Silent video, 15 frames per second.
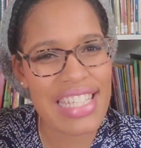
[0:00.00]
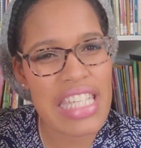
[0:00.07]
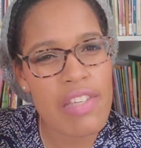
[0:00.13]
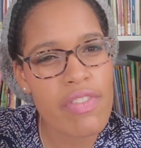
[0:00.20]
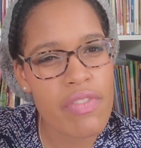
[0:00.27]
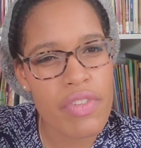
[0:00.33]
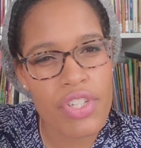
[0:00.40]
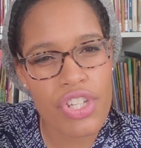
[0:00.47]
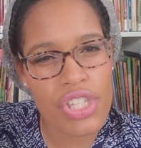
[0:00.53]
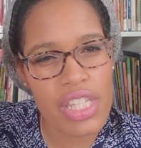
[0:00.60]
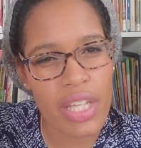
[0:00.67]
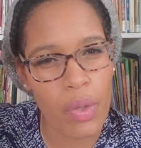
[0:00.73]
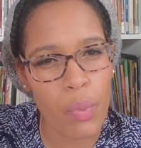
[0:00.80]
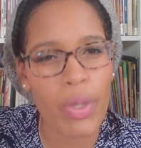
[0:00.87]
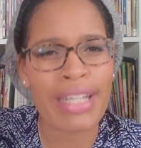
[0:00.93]
Even if it's just
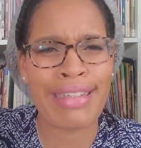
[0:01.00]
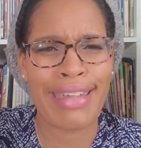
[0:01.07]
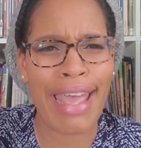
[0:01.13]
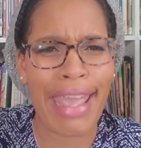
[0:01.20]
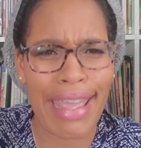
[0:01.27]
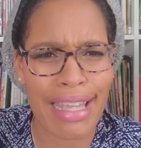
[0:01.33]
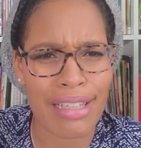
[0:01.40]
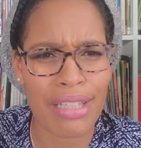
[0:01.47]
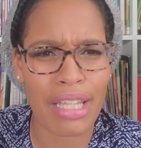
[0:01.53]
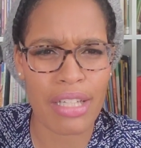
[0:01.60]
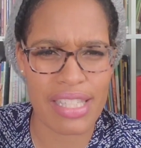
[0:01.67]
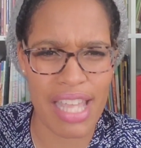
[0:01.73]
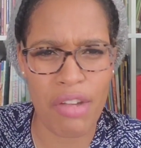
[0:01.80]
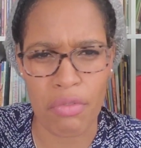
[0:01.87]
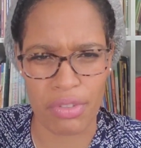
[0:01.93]
like one day, like,
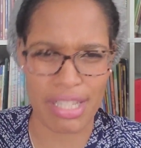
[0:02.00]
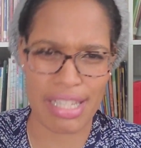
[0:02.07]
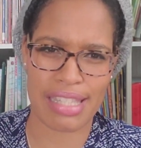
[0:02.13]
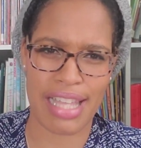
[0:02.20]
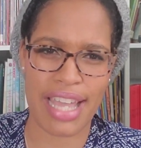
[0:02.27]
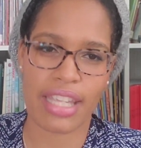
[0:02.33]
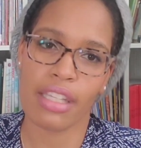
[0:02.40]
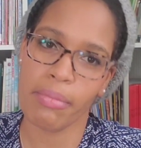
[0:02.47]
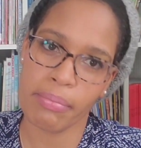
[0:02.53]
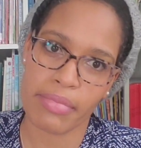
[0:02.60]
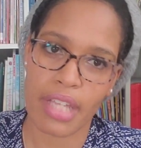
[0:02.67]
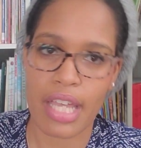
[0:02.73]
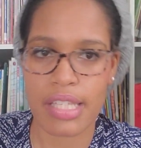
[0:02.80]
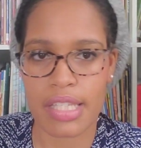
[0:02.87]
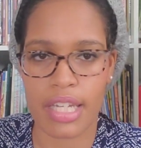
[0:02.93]
is that really slacking?
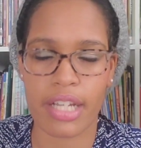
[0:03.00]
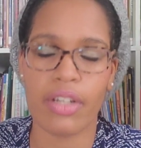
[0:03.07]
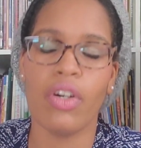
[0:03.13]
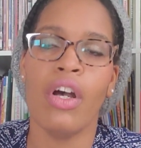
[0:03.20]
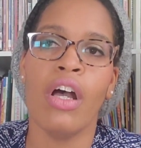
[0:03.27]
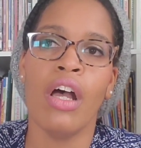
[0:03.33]
Yes, no.